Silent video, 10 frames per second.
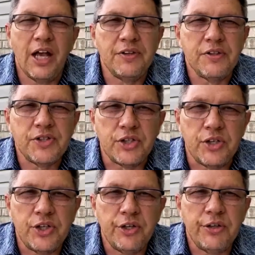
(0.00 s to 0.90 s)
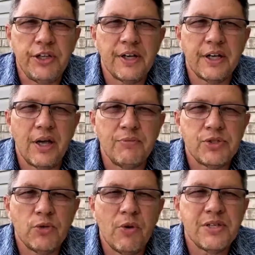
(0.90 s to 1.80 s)
and the security that
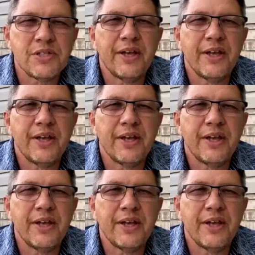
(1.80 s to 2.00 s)
comes to us,